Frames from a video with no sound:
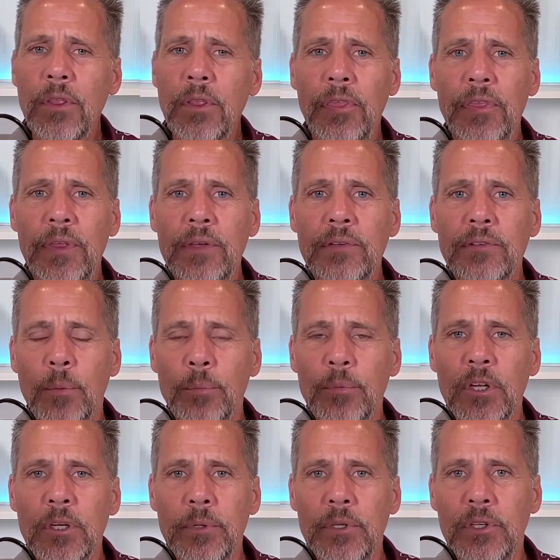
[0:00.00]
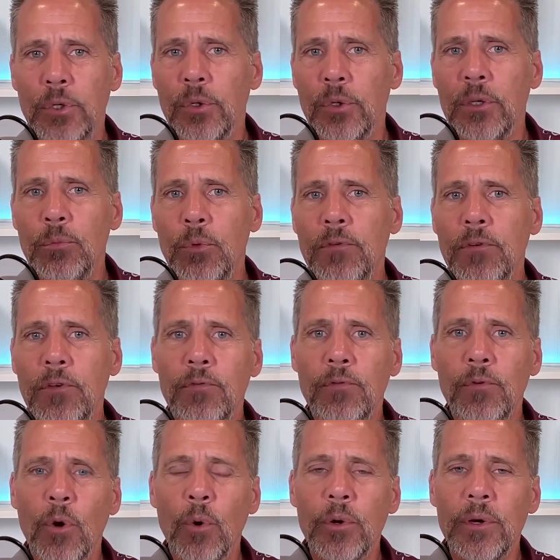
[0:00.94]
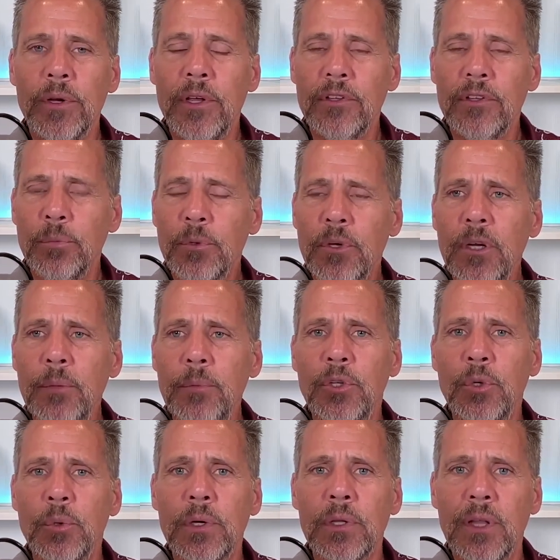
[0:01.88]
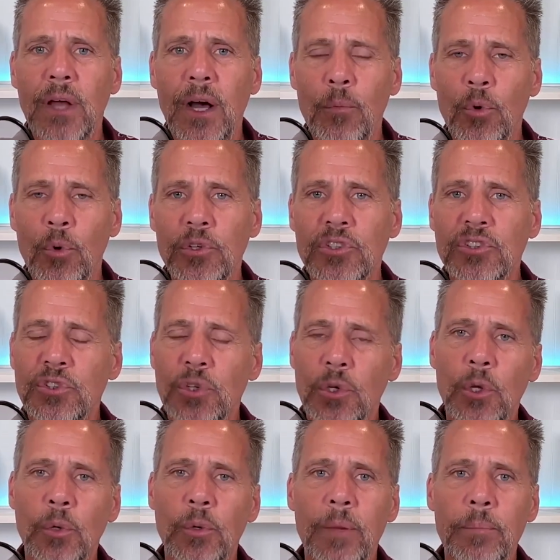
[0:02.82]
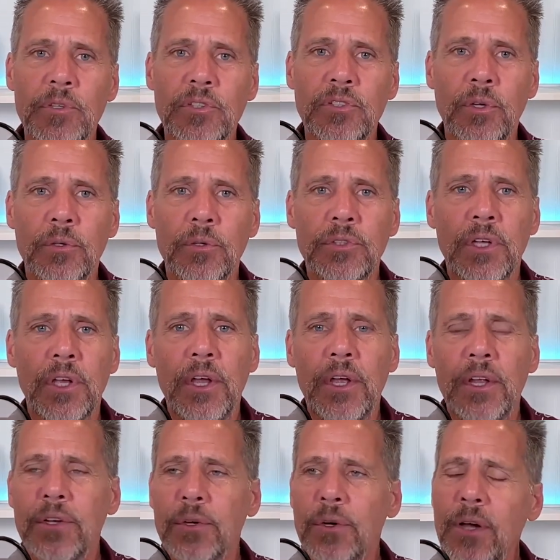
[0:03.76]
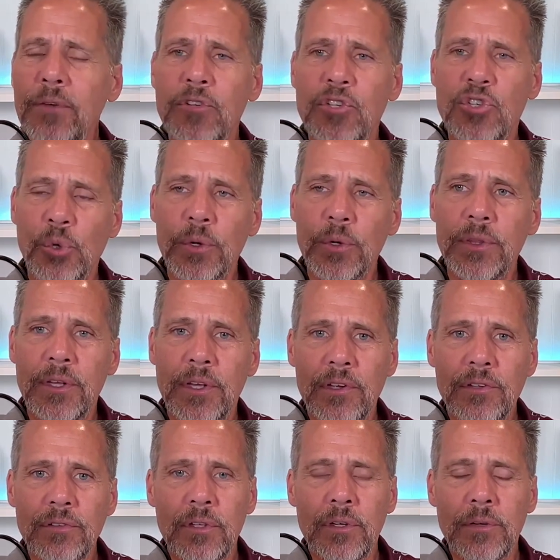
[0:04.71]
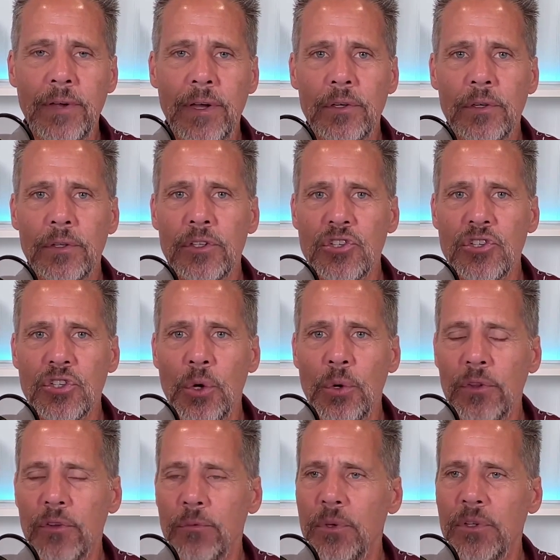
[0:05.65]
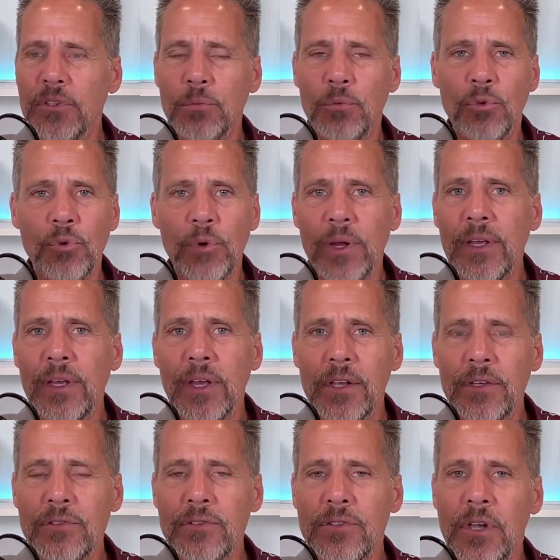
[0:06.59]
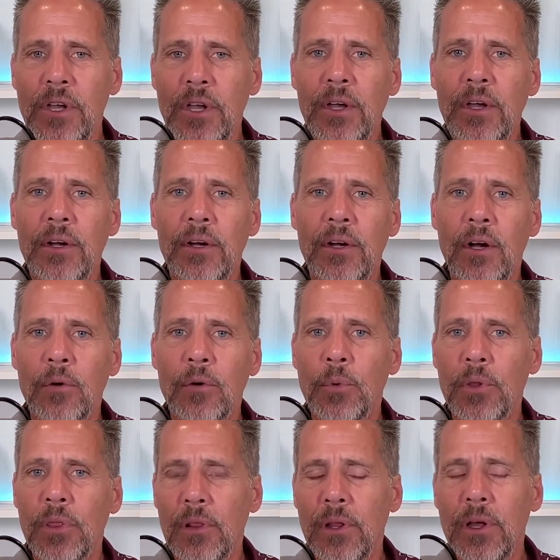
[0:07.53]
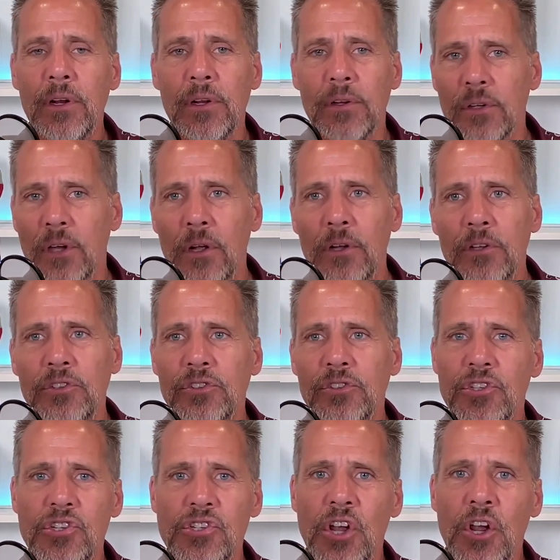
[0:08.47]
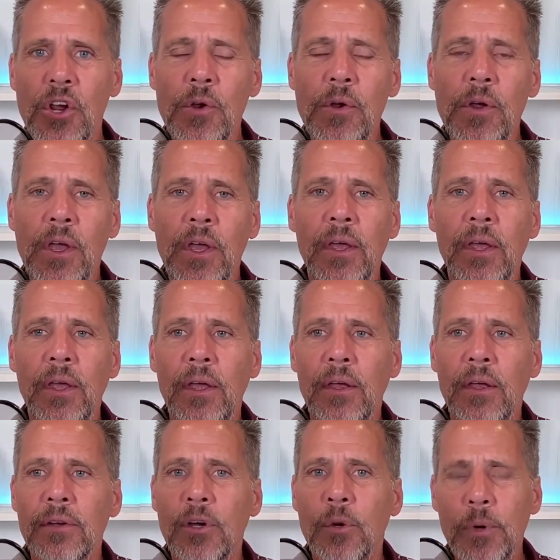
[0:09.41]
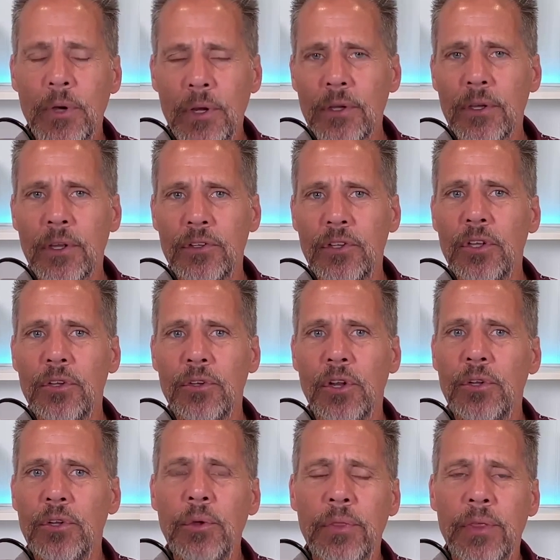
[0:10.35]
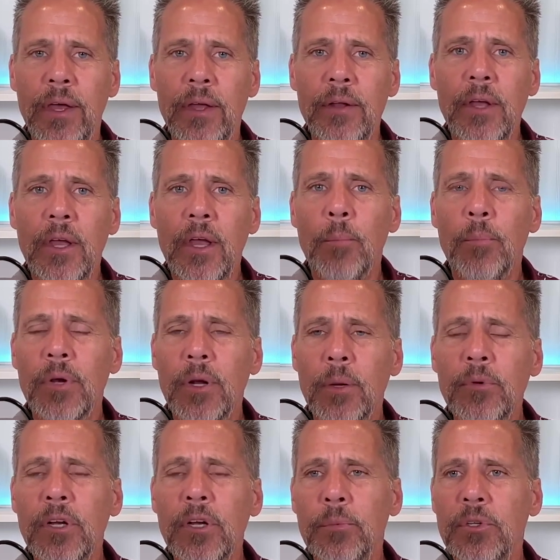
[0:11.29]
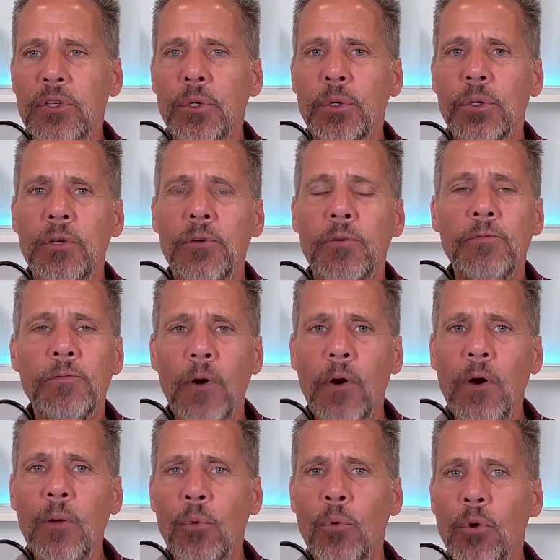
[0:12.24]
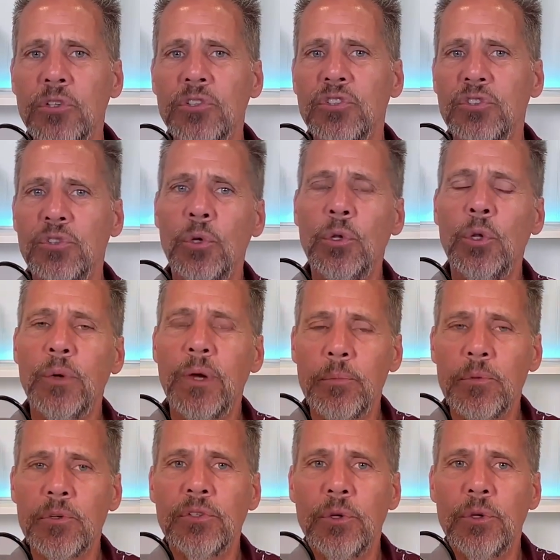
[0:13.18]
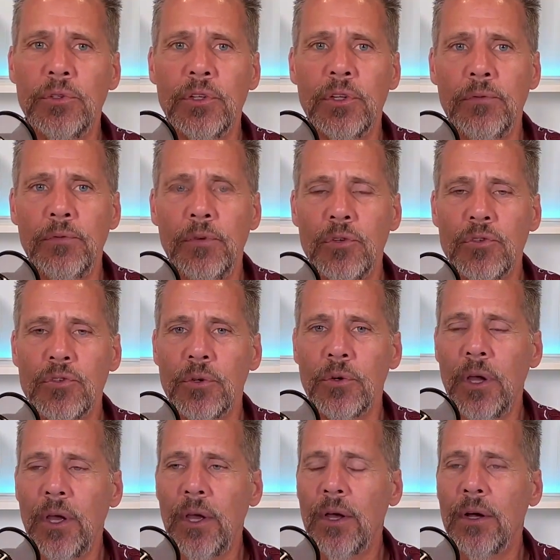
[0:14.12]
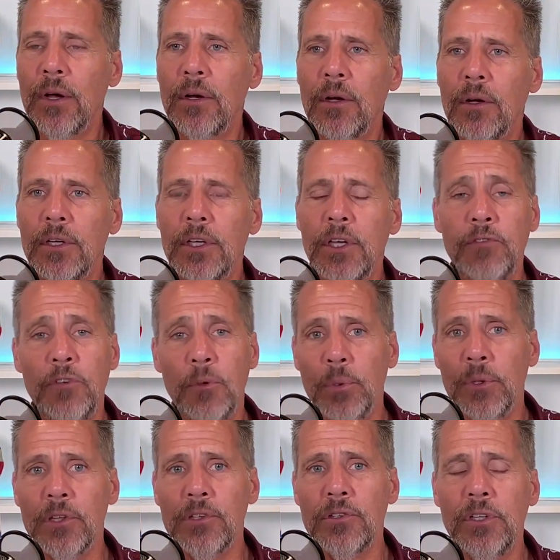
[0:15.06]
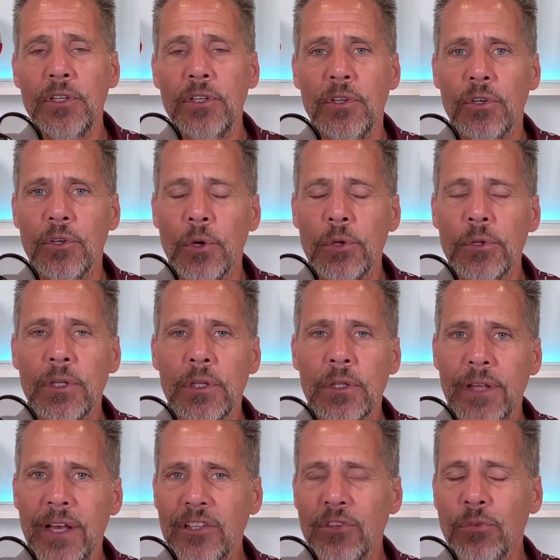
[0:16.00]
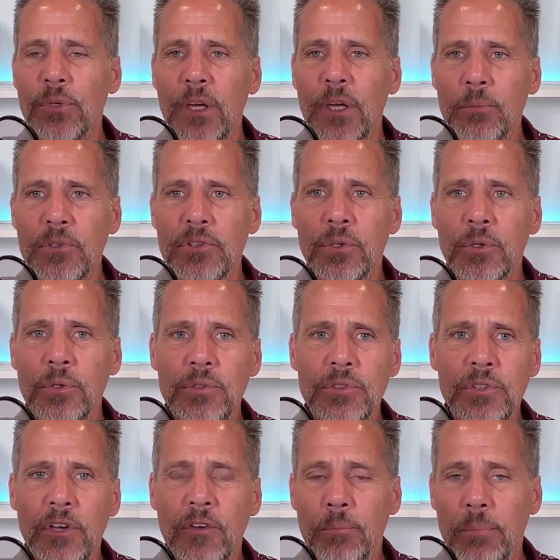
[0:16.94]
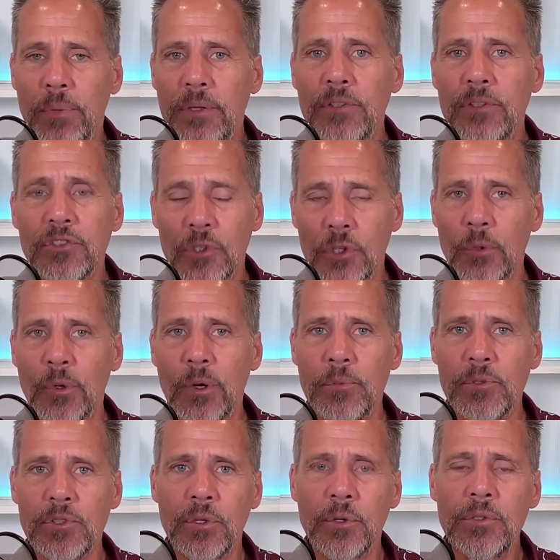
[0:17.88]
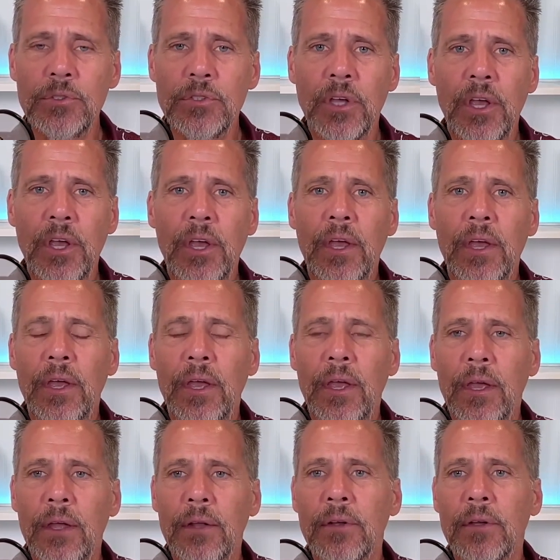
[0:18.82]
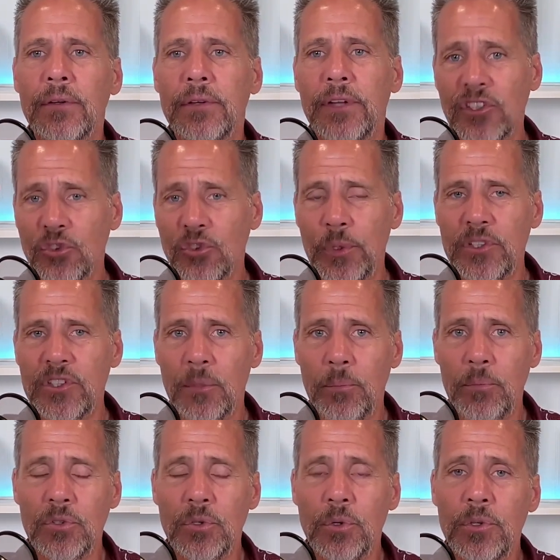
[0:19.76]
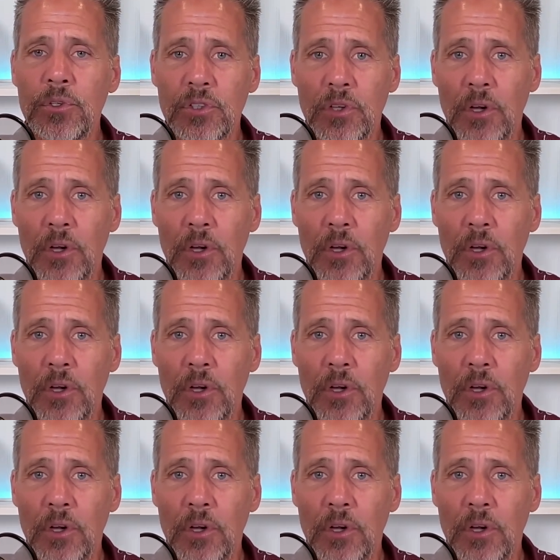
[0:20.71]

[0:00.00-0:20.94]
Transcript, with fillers: of the things I'm going to be doing moving forward is I'm going to be doing a lot more solo episodes. Now, I've enjoyed the guests that I've had on the show. There have been some great guests uh, with a lot of knowledge to share, and uh, we're going to continue to do that, but I'm going to be doing far more solo episodes in the future. Uh, if you've been listening, you know that the last three episodes have been solo episodes. And uh, next week's episode is